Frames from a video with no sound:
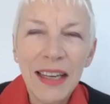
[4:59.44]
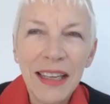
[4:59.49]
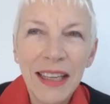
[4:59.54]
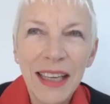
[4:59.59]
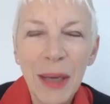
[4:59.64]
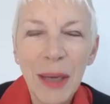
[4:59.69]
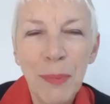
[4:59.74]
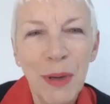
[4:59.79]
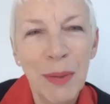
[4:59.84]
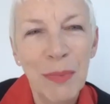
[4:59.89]

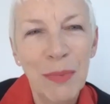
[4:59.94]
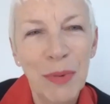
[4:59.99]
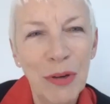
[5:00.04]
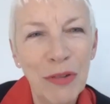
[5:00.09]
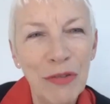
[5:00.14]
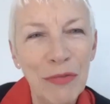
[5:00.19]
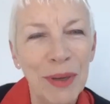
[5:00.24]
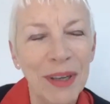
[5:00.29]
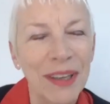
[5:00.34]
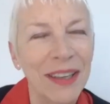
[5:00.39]
hippie
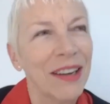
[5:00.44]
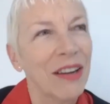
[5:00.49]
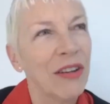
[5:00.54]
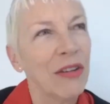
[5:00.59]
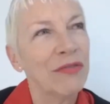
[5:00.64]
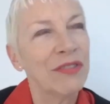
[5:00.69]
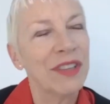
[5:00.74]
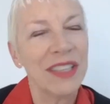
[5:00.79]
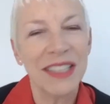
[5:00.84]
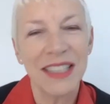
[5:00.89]
movement
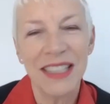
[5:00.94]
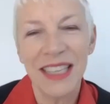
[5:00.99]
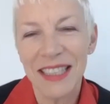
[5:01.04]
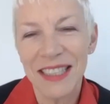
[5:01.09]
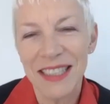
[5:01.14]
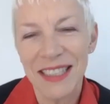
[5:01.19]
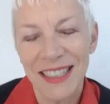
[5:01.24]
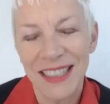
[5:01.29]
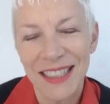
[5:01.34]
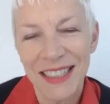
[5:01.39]
of the
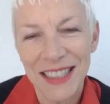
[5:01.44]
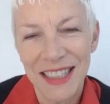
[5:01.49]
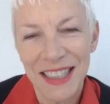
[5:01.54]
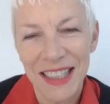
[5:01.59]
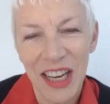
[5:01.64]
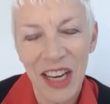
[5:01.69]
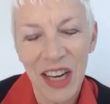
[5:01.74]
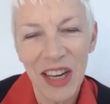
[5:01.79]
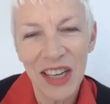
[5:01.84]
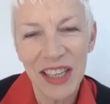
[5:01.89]
60s, the
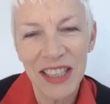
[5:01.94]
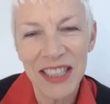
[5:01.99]
early